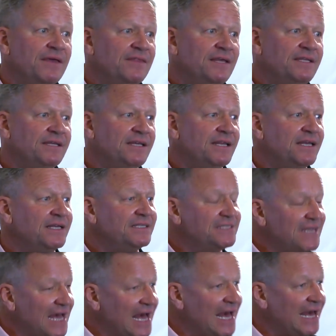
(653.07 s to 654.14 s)
They did
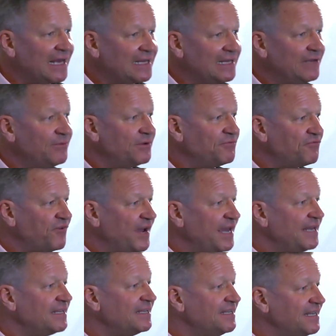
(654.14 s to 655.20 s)
exactly what
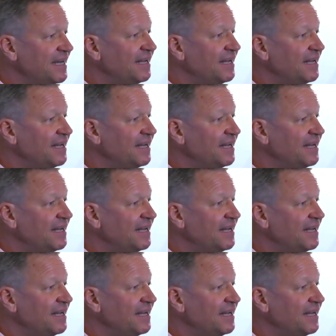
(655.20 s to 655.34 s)
Franklin